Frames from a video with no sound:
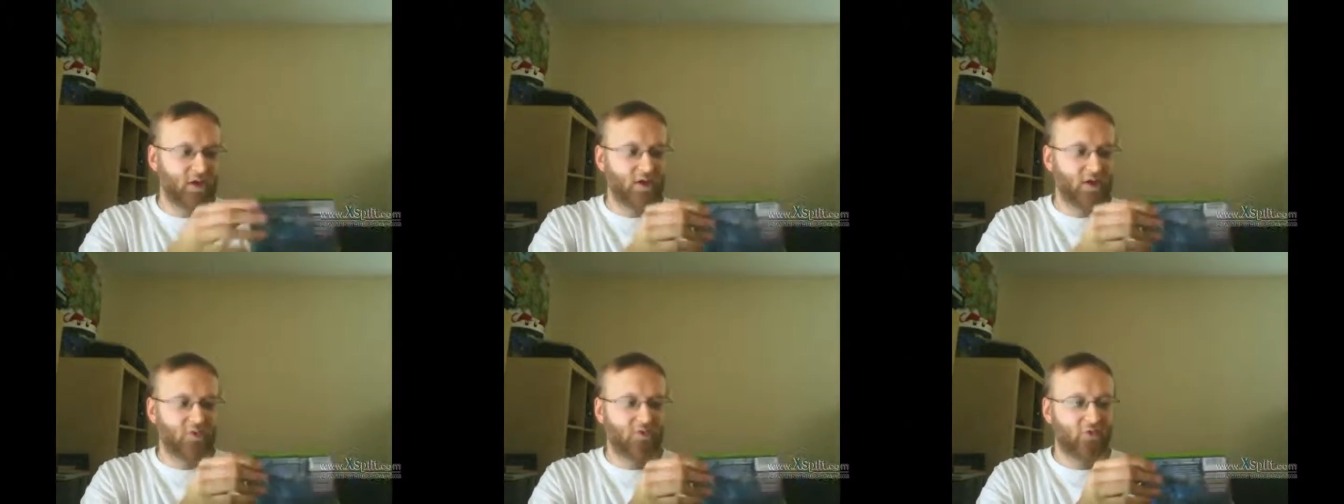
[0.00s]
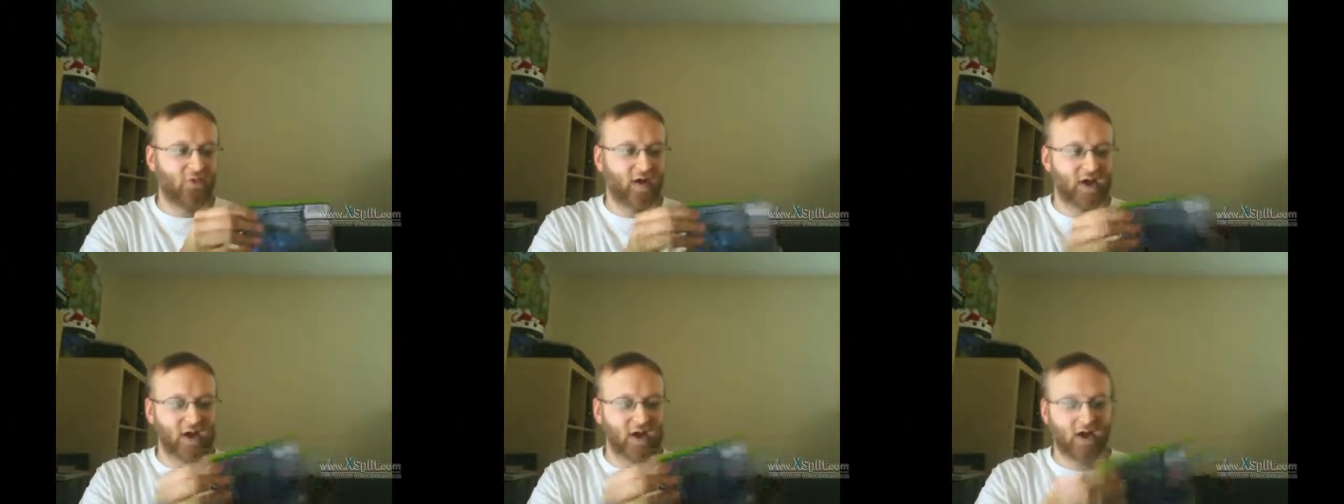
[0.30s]

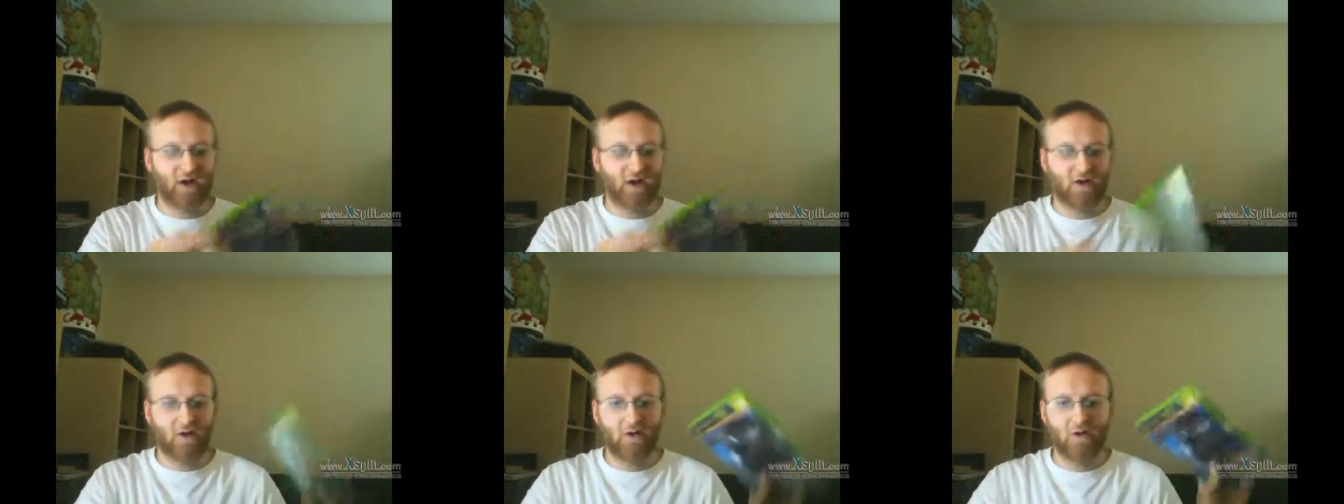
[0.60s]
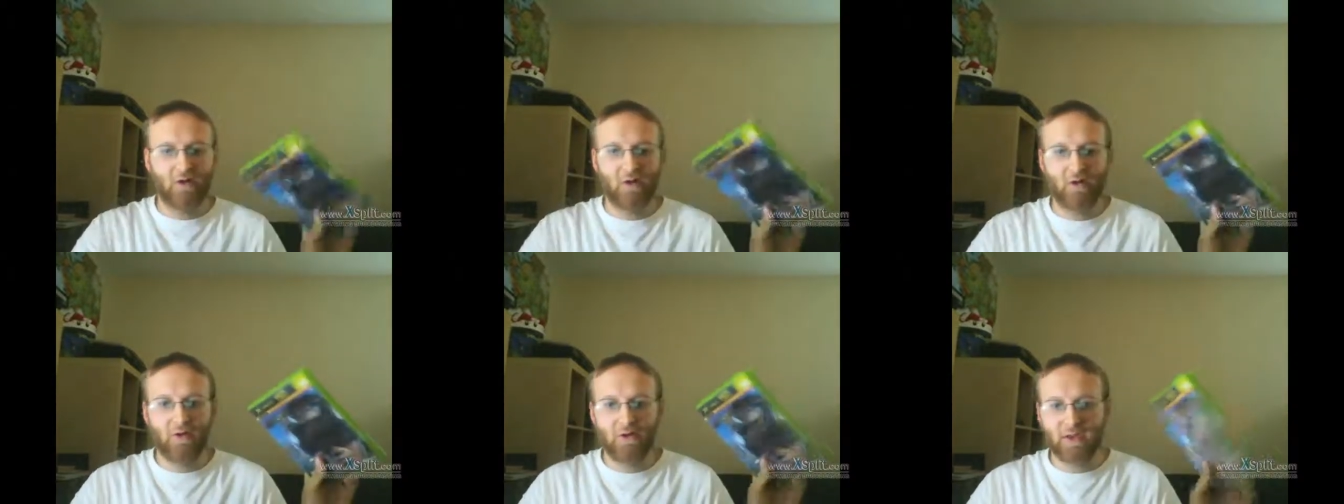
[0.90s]
So I got
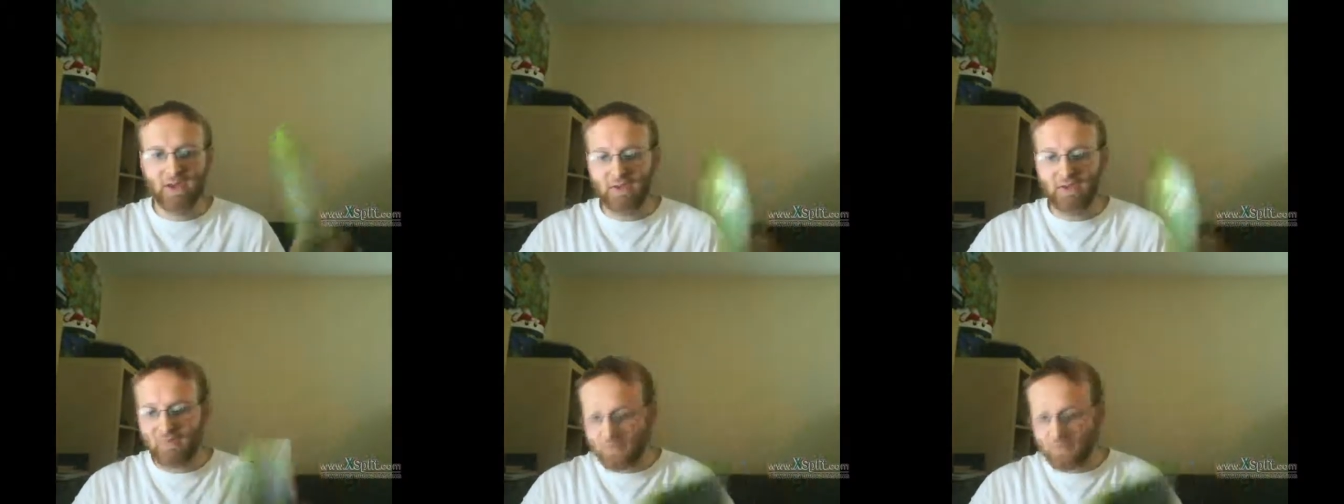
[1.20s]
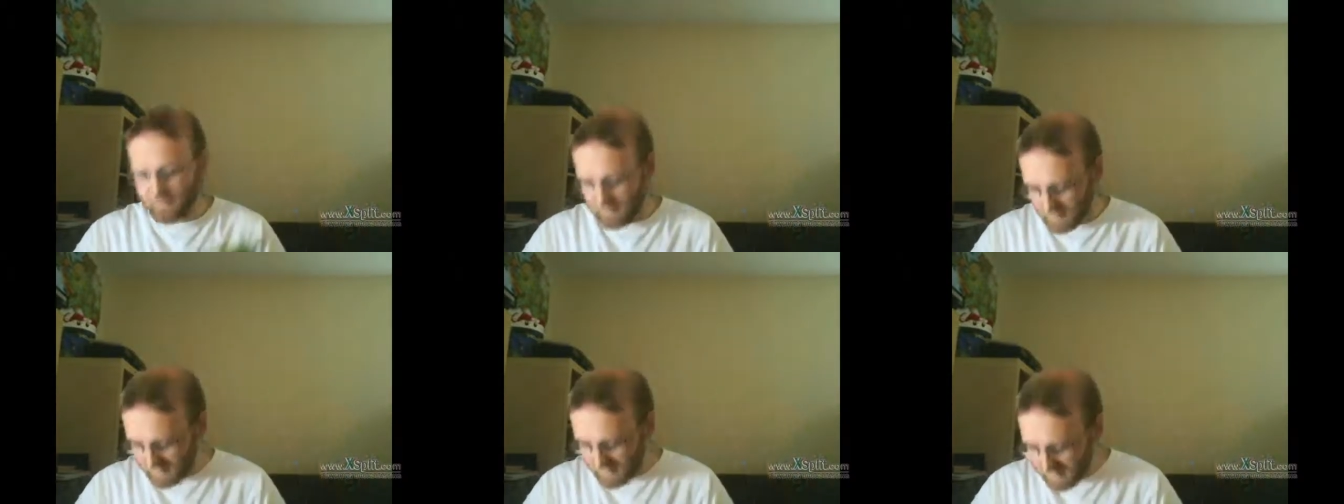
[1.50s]
all these
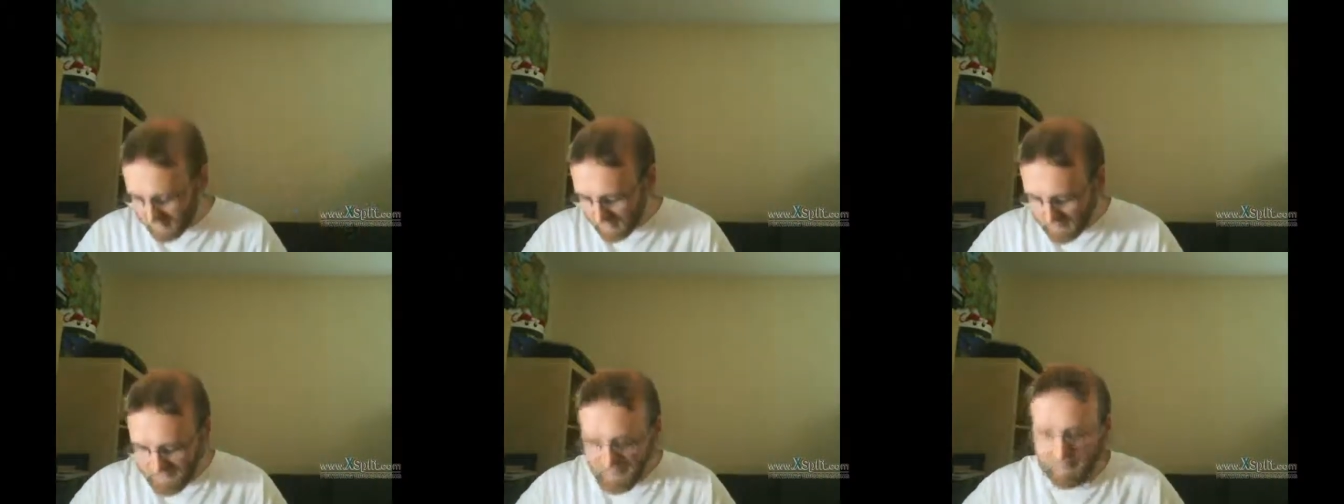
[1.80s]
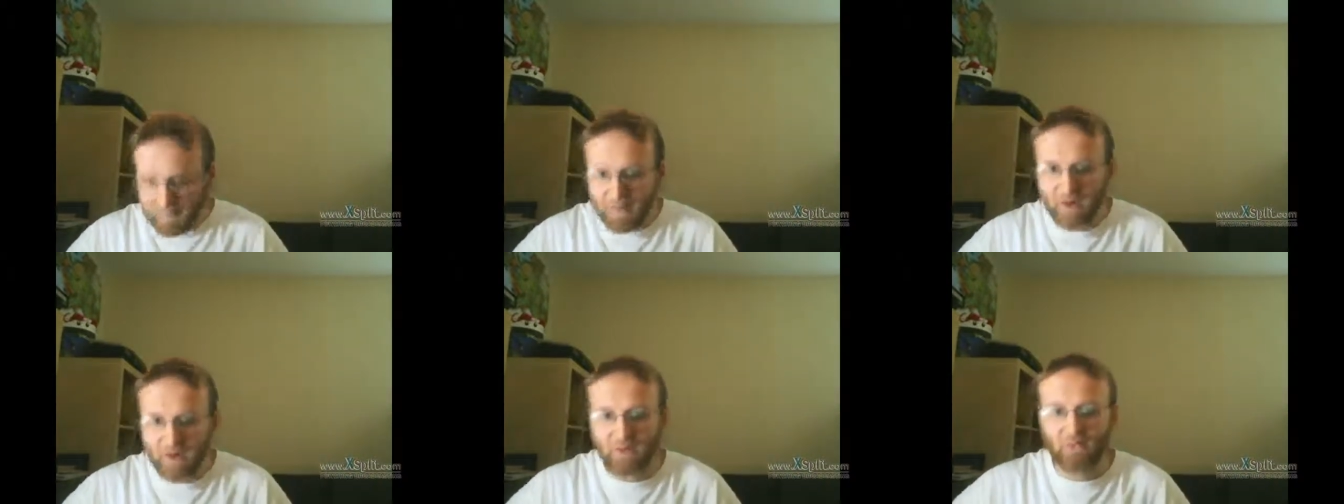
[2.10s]
for a
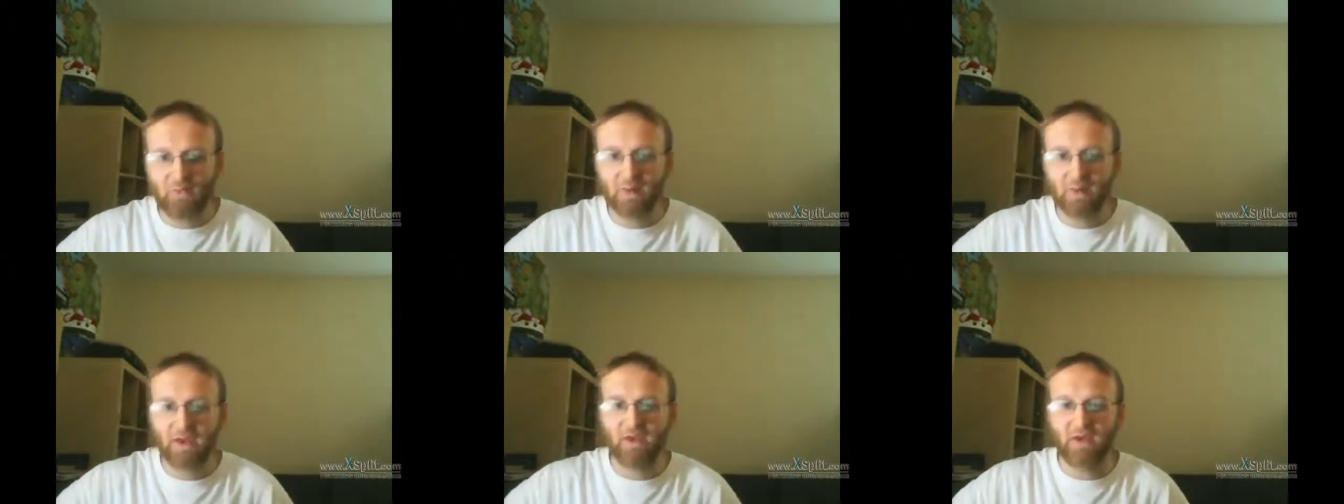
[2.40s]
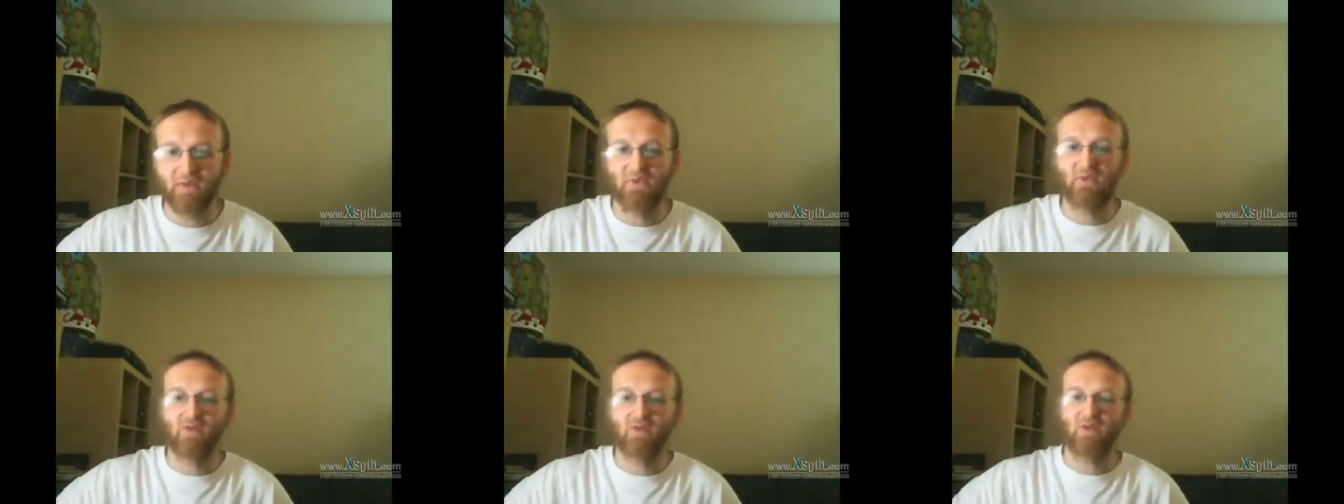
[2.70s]
few bucks a
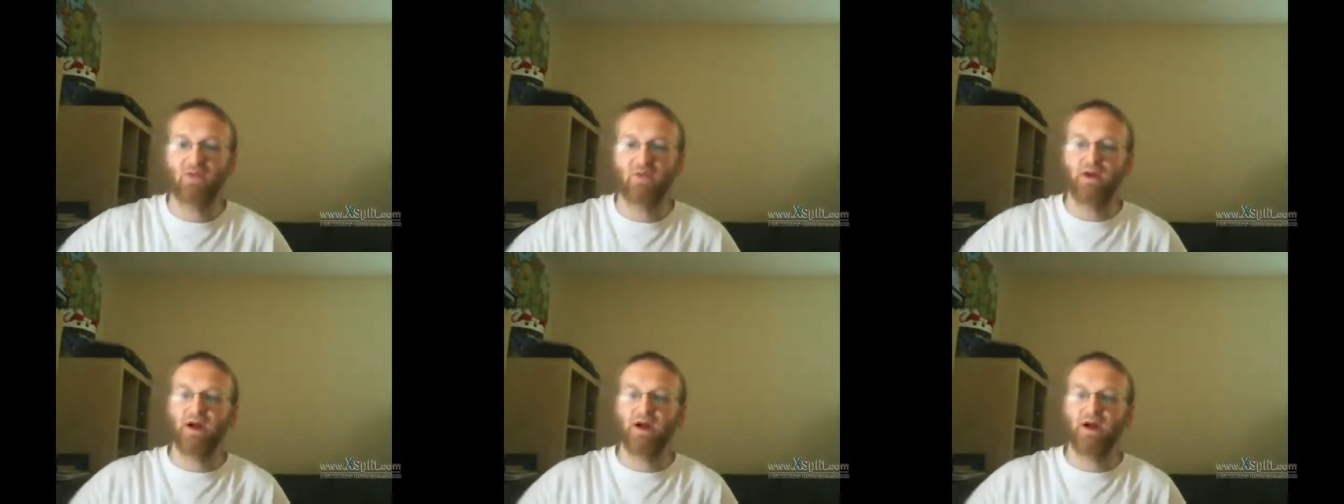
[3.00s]
piece.